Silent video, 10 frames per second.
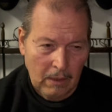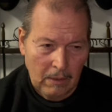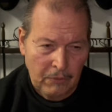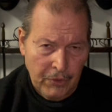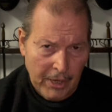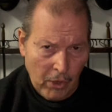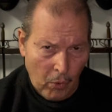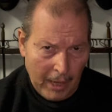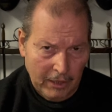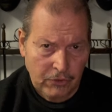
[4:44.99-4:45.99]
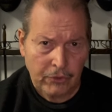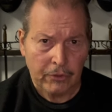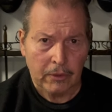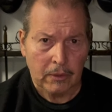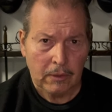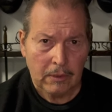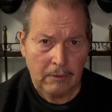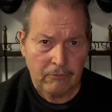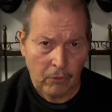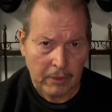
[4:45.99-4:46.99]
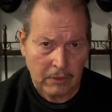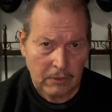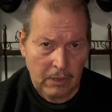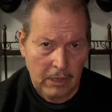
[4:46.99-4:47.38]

Narrow external focus